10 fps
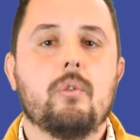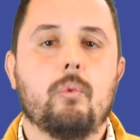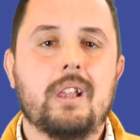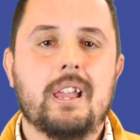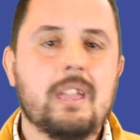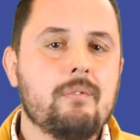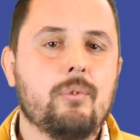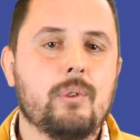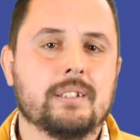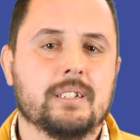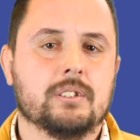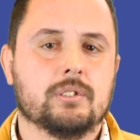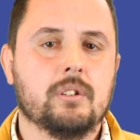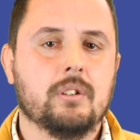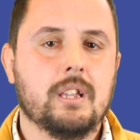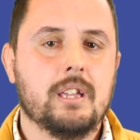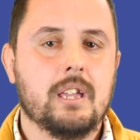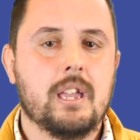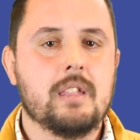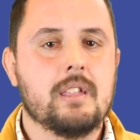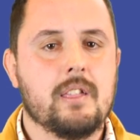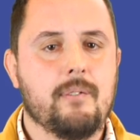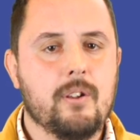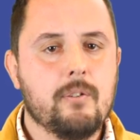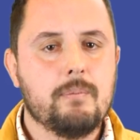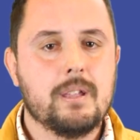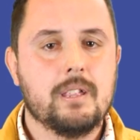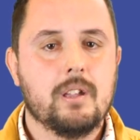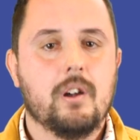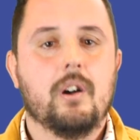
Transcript: will influence strongly in the development